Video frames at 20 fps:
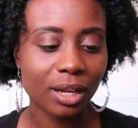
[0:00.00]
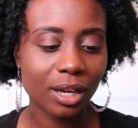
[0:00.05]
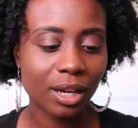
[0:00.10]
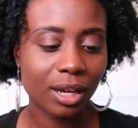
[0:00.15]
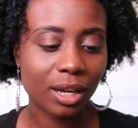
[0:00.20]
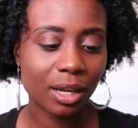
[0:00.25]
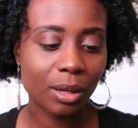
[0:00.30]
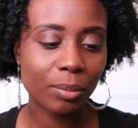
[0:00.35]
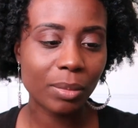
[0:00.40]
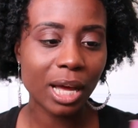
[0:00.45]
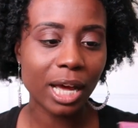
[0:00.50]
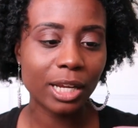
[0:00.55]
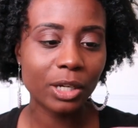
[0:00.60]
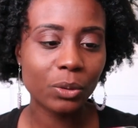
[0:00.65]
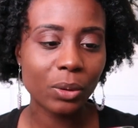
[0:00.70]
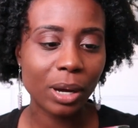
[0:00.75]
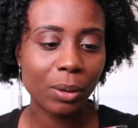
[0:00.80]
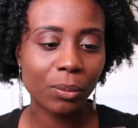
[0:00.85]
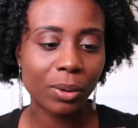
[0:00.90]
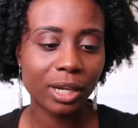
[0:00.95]
um, I
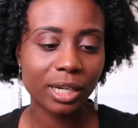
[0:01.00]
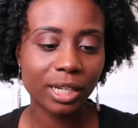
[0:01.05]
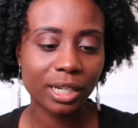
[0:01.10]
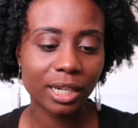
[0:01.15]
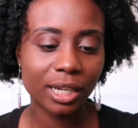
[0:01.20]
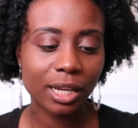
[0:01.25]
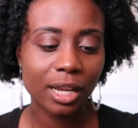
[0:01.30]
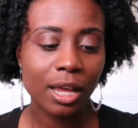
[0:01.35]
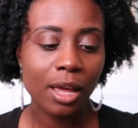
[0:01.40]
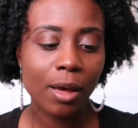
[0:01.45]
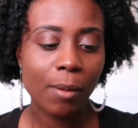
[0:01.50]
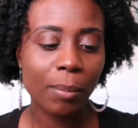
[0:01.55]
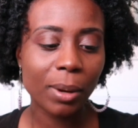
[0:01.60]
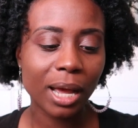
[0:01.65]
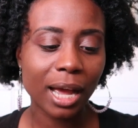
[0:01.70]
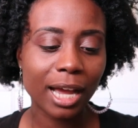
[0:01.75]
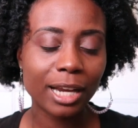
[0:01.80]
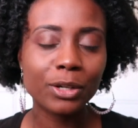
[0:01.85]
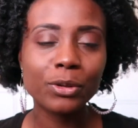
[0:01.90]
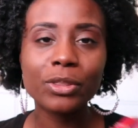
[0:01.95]
knew I wanted it
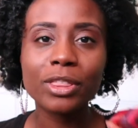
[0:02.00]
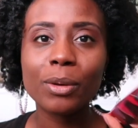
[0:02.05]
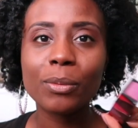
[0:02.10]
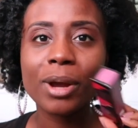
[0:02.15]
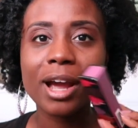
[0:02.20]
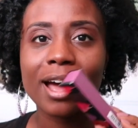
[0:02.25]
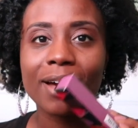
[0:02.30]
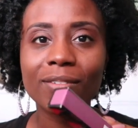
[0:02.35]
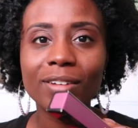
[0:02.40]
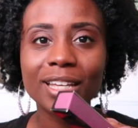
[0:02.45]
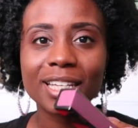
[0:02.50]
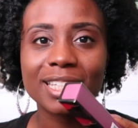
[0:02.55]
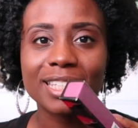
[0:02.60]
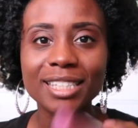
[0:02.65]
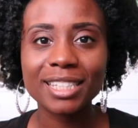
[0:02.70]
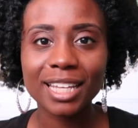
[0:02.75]
but I knew they were having a